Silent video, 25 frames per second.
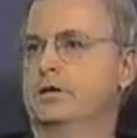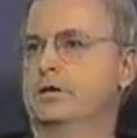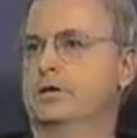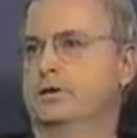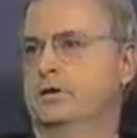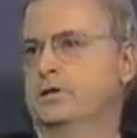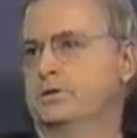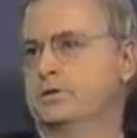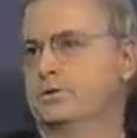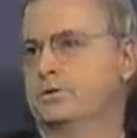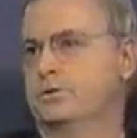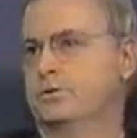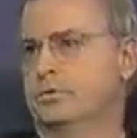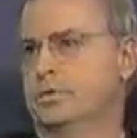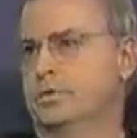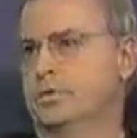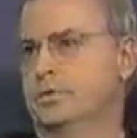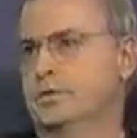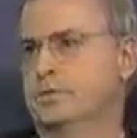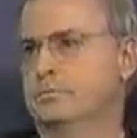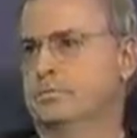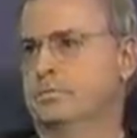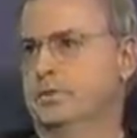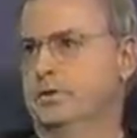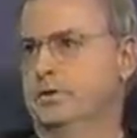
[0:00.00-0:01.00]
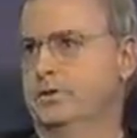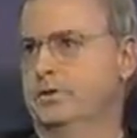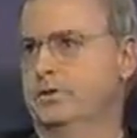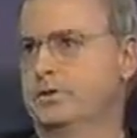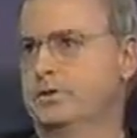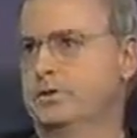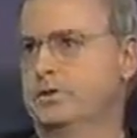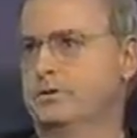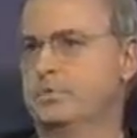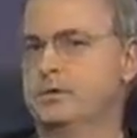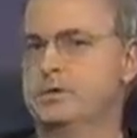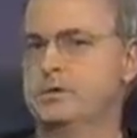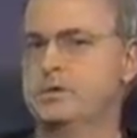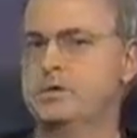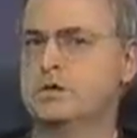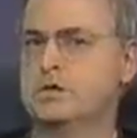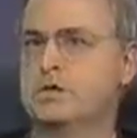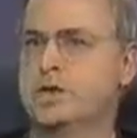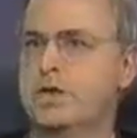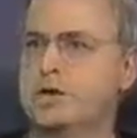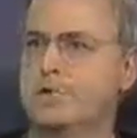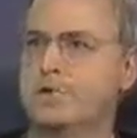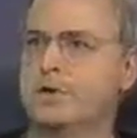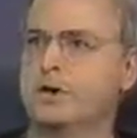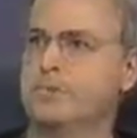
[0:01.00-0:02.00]
uh, toward his parents, that we should
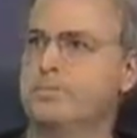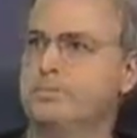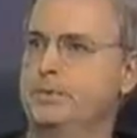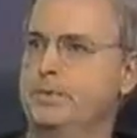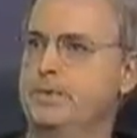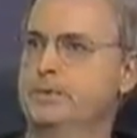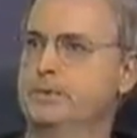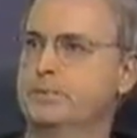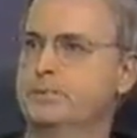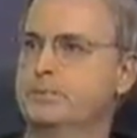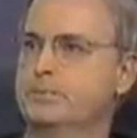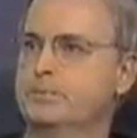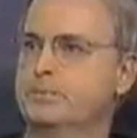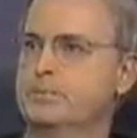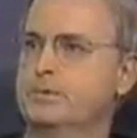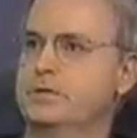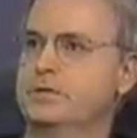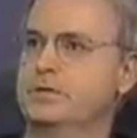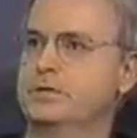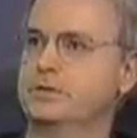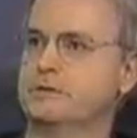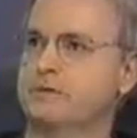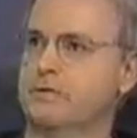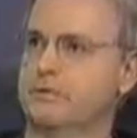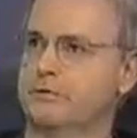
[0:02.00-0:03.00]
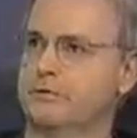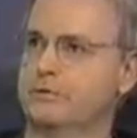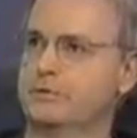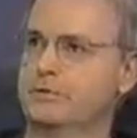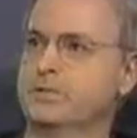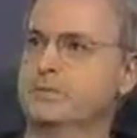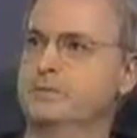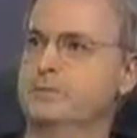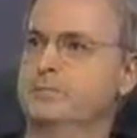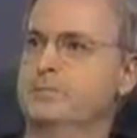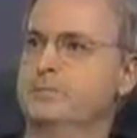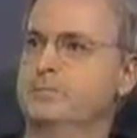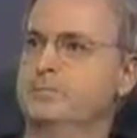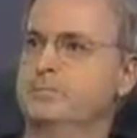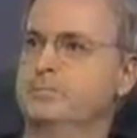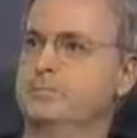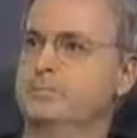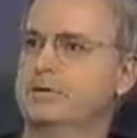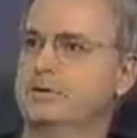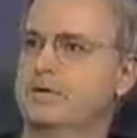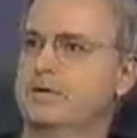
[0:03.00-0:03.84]
love our parents, we should reverence them